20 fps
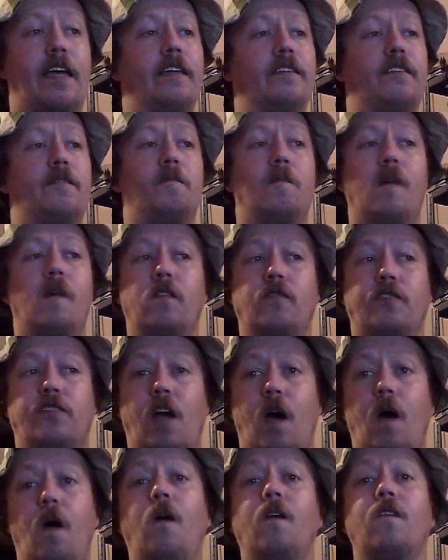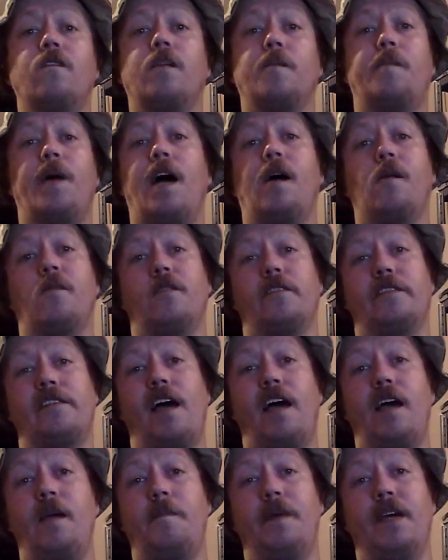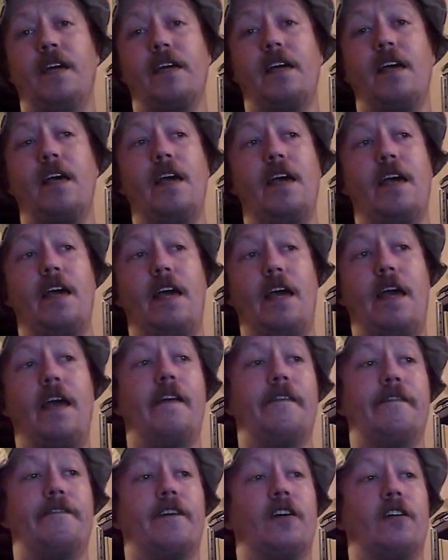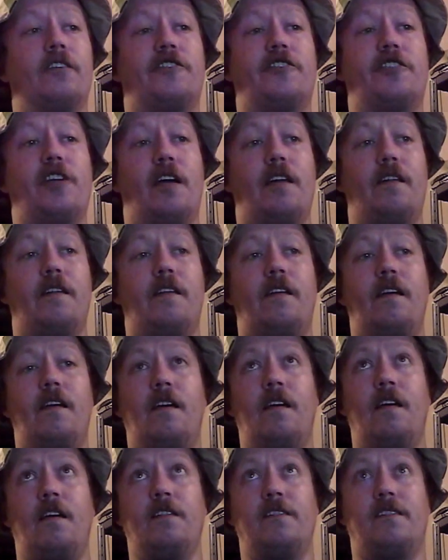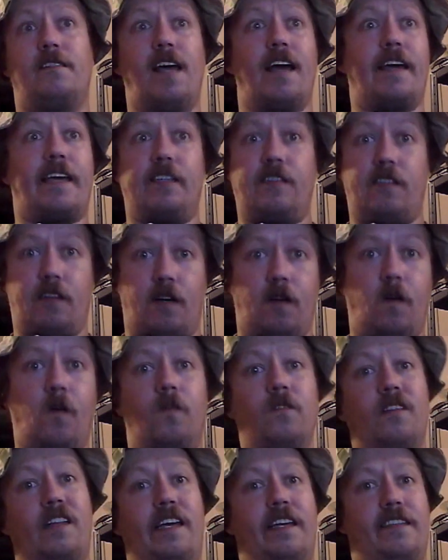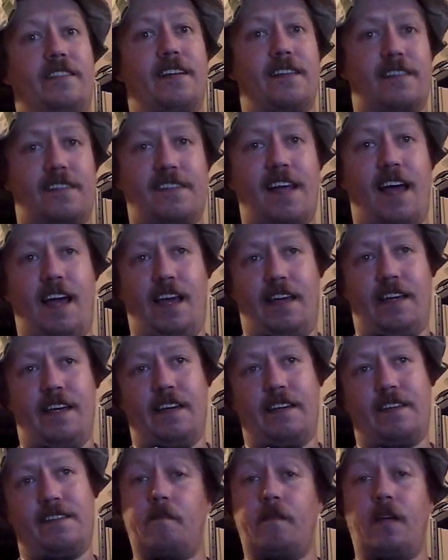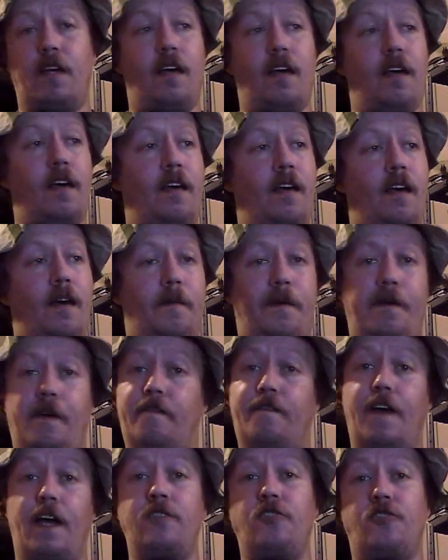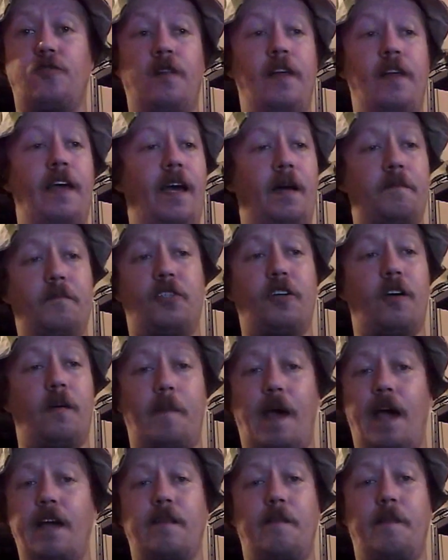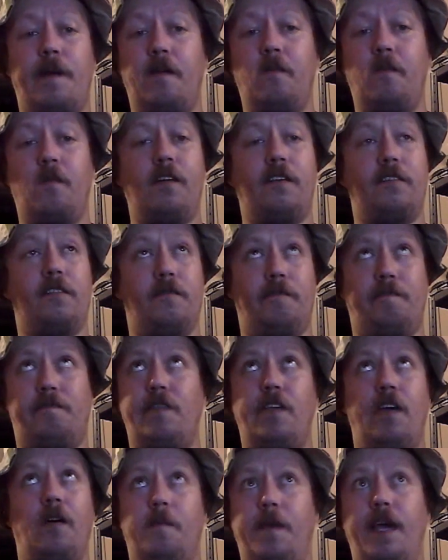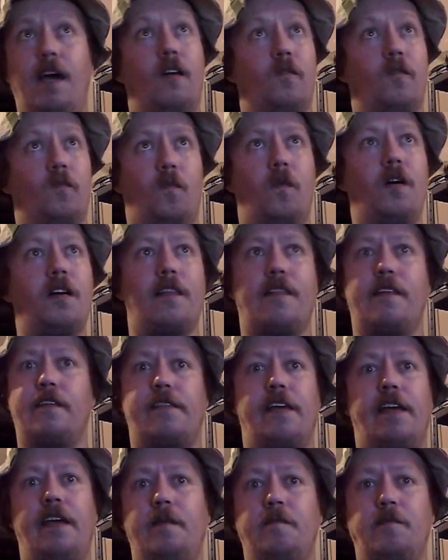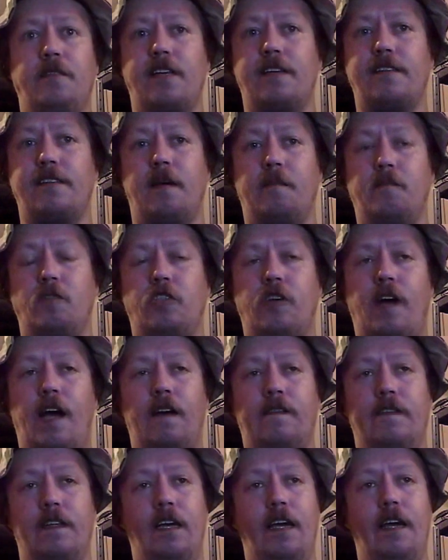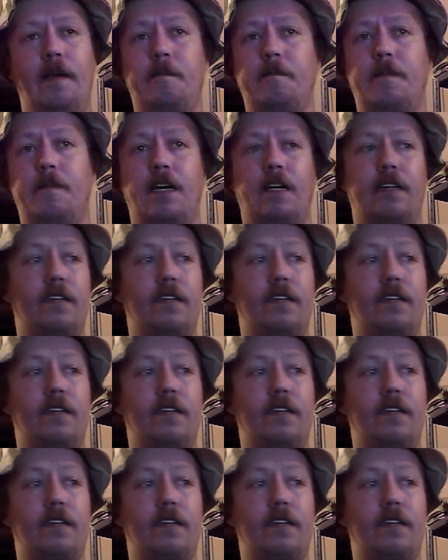most overpowered typing in First Gen. Second only to Psychic. I mean, eventually I'm sure Magnemite will, be on one of the teams as I'm traveling, but